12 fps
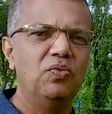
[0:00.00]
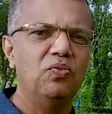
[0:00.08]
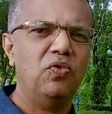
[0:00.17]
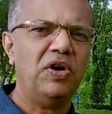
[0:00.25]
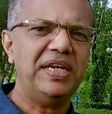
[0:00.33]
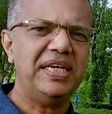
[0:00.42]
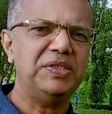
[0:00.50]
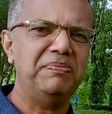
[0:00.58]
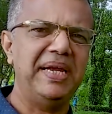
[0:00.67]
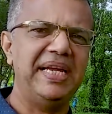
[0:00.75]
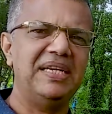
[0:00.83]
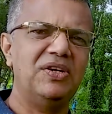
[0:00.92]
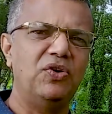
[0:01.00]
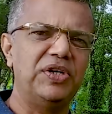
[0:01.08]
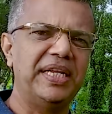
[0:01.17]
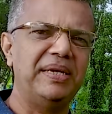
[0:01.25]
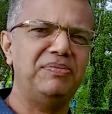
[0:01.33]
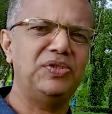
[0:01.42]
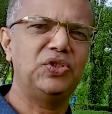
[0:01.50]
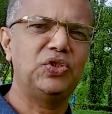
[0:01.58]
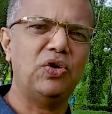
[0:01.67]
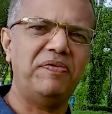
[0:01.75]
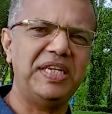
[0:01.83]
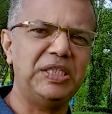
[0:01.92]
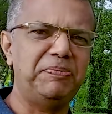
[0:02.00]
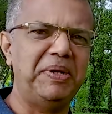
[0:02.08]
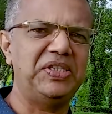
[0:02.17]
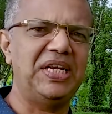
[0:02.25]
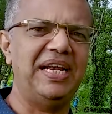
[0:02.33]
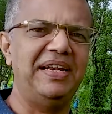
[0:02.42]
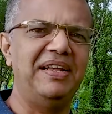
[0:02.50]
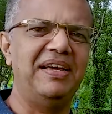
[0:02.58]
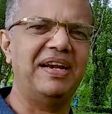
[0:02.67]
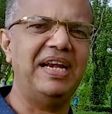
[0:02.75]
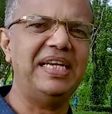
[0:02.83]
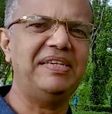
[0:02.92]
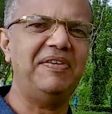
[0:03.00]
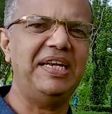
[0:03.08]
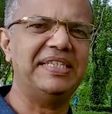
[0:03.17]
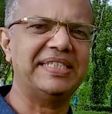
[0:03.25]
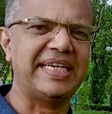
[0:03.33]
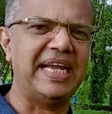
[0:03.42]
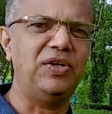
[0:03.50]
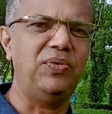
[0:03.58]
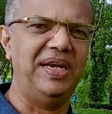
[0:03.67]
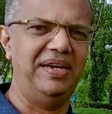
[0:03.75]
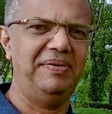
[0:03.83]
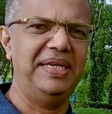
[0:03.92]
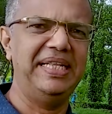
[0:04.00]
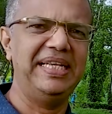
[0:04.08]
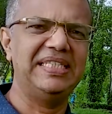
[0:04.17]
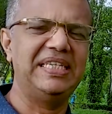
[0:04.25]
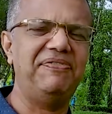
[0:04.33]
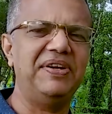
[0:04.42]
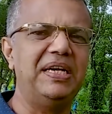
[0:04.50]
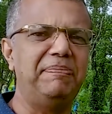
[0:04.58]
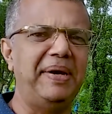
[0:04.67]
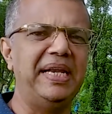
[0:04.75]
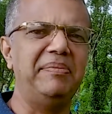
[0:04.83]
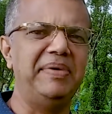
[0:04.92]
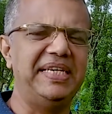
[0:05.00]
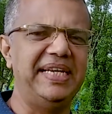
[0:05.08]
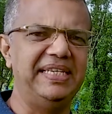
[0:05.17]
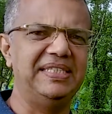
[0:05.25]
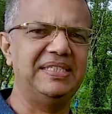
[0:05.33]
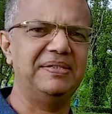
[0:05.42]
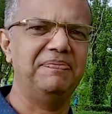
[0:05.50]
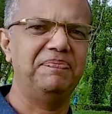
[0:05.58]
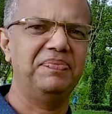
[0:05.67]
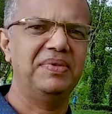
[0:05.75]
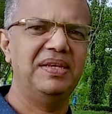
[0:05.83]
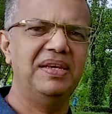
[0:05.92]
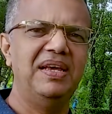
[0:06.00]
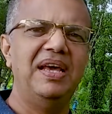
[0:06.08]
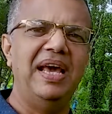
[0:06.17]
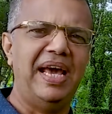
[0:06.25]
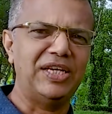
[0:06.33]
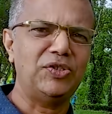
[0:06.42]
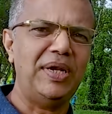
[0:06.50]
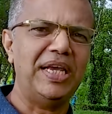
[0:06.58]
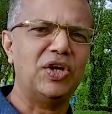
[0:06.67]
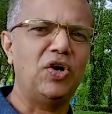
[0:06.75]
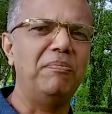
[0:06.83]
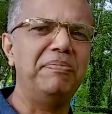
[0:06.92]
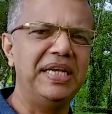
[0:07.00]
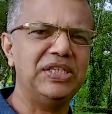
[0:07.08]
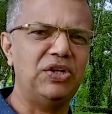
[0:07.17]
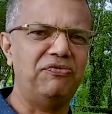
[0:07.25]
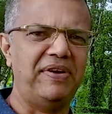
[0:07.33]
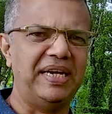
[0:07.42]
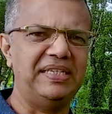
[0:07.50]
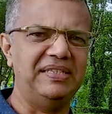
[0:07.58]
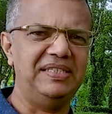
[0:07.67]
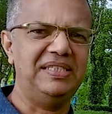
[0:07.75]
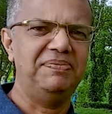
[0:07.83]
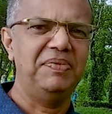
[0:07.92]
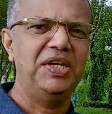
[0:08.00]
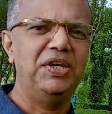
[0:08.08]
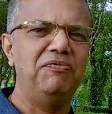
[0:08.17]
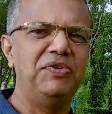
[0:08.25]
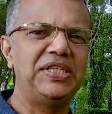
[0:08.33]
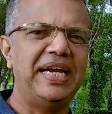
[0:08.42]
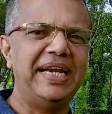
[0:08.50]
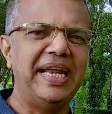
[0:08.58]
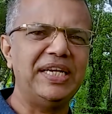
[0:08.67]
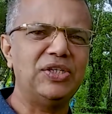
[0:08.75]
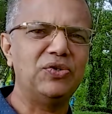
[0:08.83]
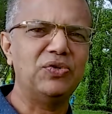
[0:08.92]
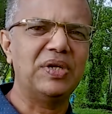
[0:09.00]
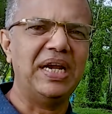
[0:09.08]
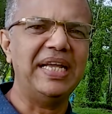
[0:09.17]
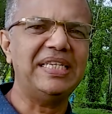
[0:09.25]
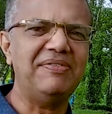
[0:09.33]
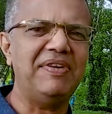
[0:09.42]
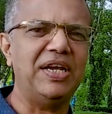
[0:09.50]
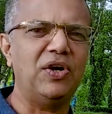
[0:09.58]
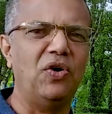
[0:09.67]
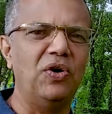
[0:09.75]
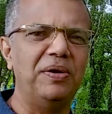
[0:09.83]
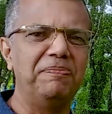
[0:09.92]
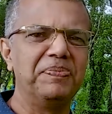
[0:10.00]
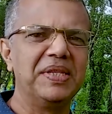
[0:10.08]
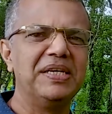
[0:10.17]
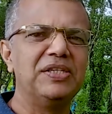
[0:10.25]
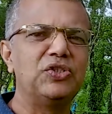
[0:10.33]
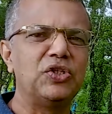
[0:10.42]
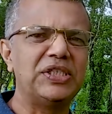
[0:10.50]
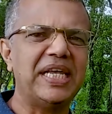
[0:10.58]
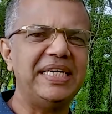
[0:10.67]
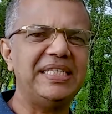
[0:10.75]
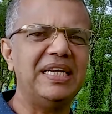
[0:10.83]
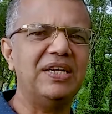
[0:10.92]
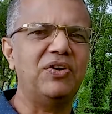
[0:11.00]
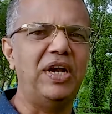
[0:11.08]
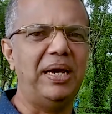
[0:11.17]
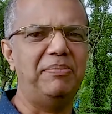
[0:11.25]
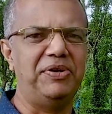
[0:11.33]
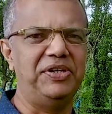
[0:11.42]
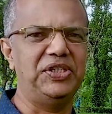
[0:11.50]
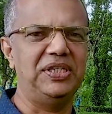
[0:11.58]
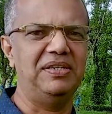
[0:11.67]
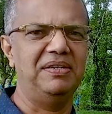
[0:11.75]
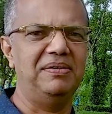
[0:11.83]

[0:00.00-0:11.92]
What has made Kottayam so very special and relatively tranquil in these difficult pandemic days? Actually, a combination of factors which I'd like to collectively call societal collaboration.